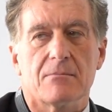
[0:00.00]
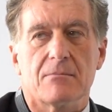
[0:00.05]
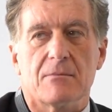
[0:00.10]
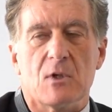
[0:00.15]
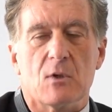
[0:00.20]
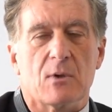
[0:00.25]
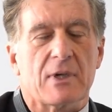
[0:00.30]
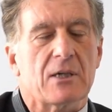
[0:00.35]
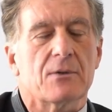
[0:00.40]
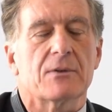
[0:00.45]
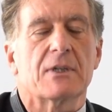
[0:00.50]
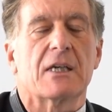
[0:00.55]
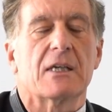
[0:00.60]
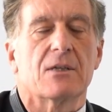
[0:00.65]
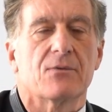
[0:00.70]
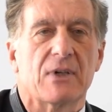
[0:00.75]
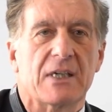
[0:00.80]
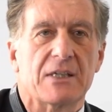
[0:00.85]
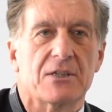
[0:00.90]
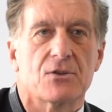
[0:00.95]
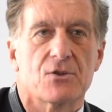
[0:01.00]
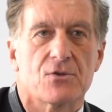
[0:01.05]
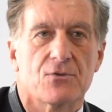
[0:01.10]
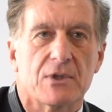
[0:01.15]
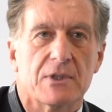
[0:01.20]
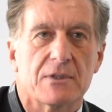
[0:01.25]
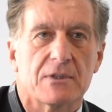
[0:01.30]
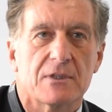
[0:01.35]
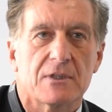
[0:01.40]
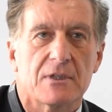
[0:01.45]
you cannot take advantage of
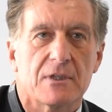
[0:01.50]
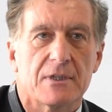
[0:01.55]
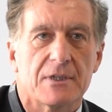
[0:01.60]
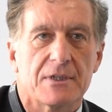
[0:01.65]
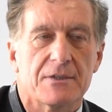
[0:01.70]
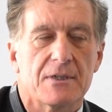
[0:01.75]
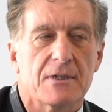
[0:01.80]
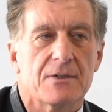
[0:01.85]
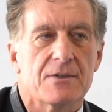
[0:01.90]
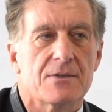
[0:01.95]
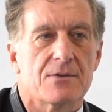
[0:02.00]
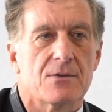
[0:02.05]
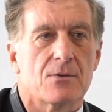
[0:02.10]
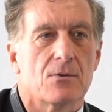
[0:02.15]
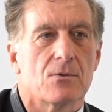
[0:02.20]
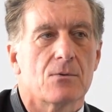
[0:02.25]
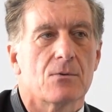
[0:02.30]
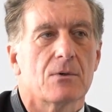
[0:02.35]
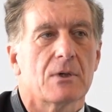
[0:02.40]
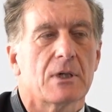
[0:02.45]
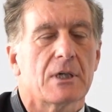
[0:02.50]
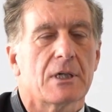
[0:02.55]
it. So